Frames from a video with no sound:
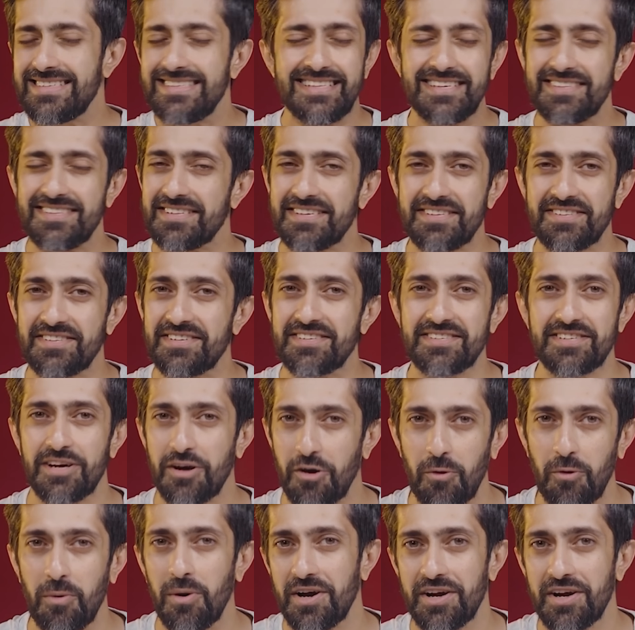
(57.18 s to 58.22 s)
This isn't a
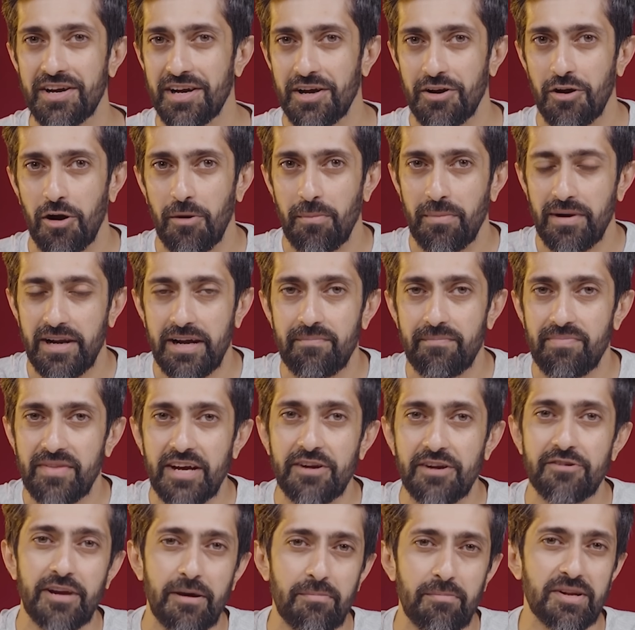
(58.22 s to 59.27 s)
quirky anomaly.
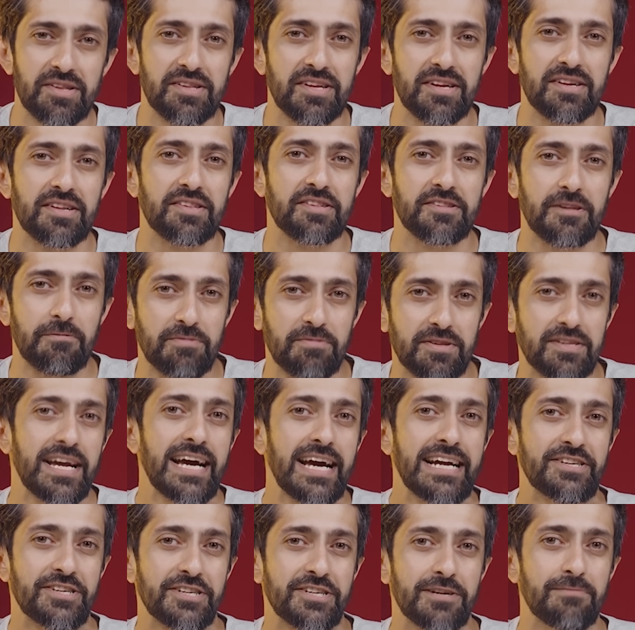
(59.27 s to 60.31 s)
It represents a
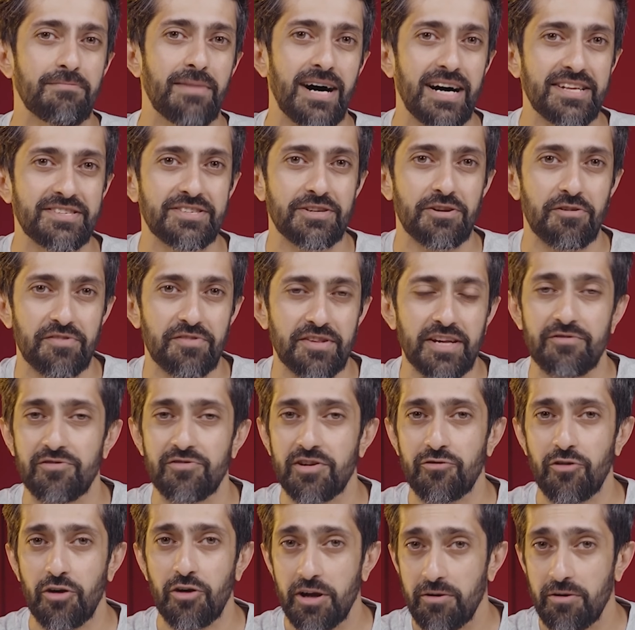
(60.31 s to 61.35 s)
substantial margin of safety for